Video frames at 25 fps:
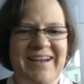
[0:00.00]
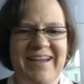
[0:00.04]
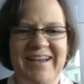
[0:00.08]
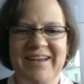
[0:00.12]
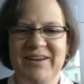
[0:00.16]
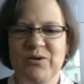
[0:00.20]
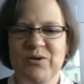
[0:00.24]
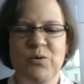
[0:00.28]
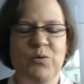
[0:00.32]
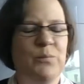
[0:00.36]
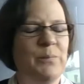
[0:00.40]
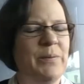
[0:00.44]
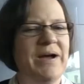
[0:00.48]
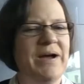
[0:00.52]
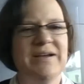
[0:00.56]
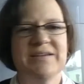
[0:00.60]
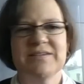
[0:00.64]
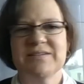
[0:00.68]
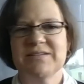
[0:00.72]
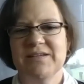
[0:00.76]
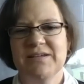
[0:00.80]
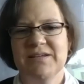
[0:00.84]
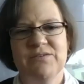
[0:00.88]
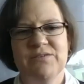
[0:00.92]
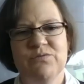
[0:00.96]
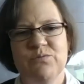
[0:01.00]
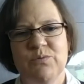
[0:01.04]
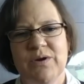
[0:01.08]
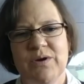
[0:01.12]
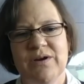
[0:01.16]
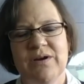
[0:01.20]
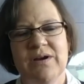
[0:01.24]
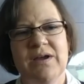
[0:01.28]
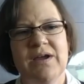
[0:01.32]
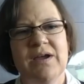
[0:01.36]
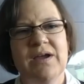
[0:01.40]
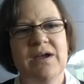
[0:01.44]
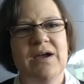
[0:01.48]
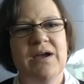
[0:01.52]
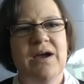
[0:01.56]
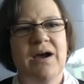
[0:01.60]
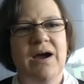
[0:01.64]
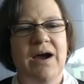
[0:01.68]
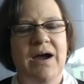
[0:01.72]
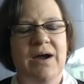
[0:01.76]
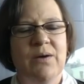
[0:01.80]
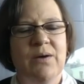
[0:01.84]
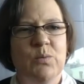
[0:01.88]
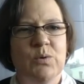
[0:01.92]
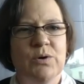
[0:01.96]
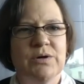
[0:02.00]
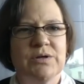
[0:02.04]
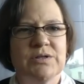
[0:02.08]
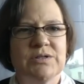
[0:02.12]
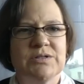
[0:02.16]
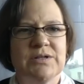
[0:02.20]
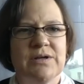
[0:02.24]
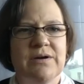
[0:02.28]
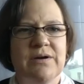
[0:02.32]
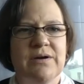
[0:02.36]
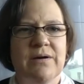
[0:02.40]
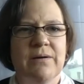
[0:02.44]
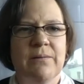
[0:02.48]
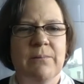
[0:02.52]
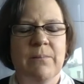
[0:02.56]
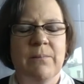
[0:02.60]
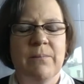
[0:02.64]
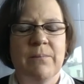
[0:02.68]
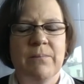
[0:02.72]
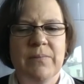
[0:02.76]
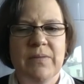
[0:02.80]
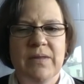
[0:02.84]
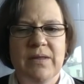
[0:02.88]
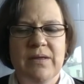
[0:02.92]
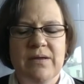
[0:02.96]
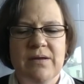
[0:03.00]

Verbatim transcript: I had a whole past life where I worked um,